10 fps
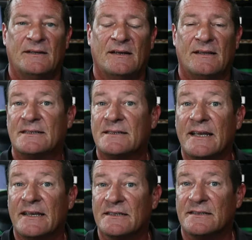Now that
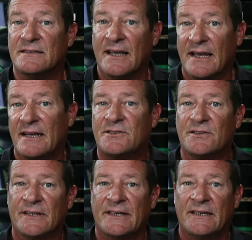snake is
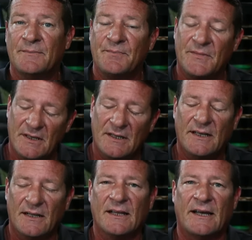naturally, and
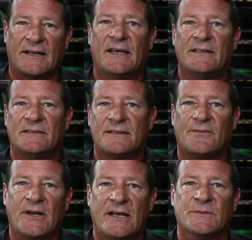in a lot of cases,
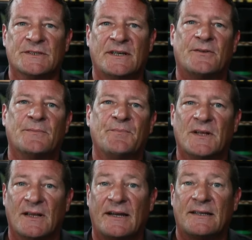every animal is different.
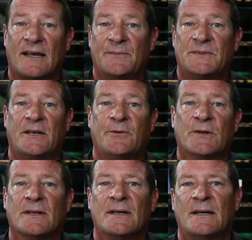A lot of times they will